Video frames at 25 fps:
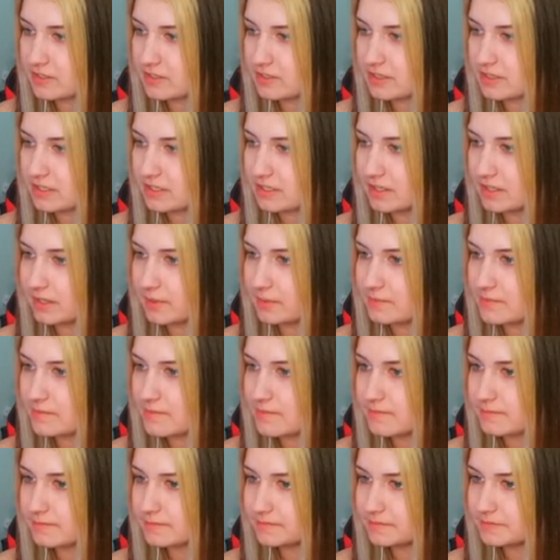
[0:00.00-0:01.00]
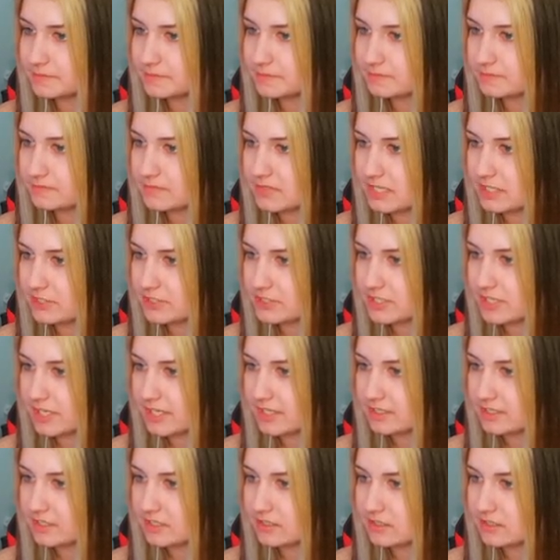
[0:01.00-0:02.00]
Um, I just
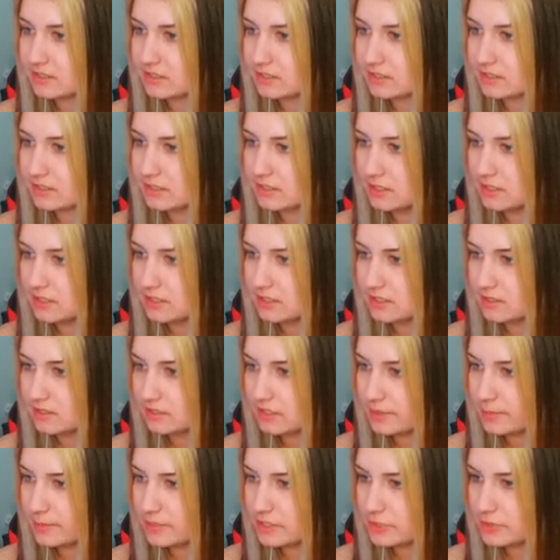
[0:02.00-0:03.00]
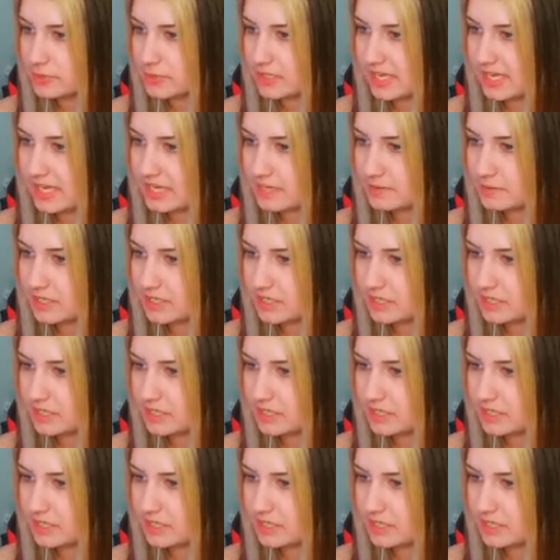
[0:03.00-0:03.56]
kinda- I went to an anime